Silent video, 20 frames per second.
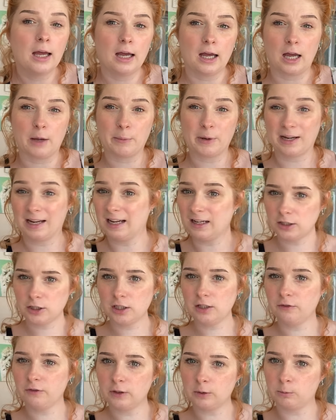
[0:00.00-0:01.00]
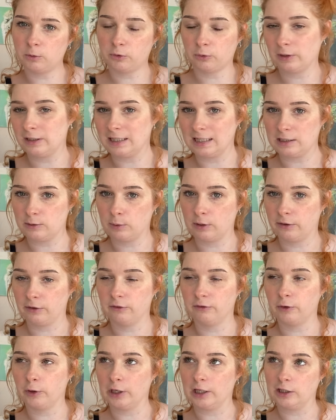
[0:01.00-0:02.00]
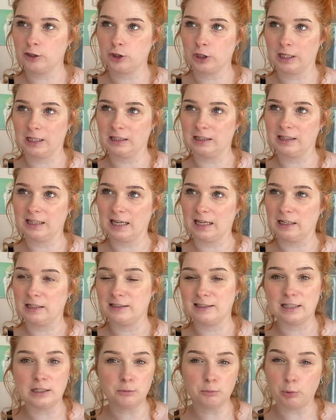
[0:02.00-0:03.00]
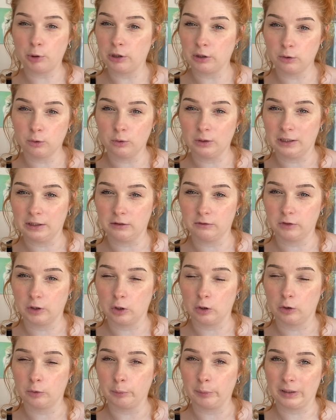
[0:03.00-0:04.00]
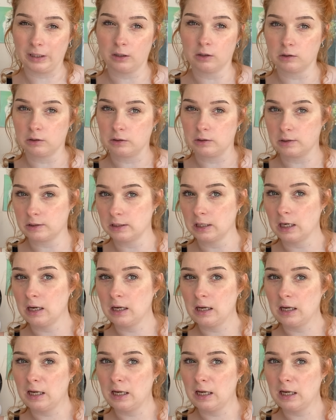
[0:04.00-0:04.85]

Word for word: um, I actually filmed three days worth of footage and then didn't put it all in the vlog because